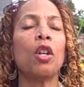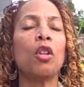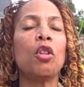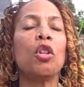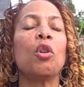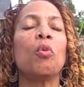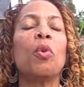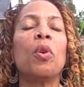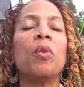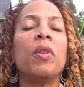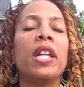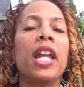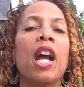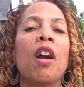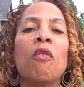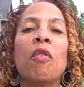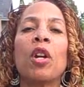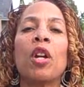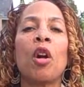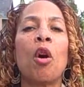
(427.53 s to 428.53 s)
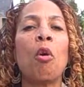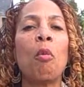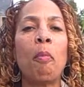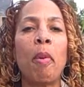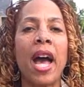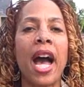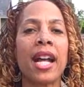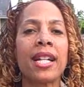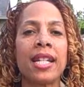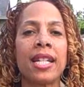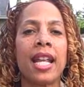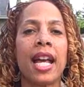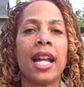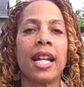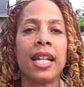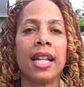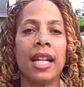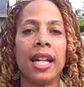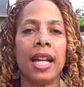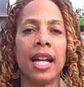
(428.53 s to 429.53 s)
you will never go back to
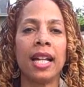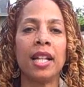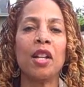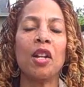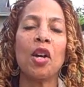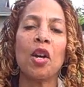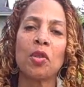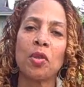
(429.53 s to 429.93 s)
that again.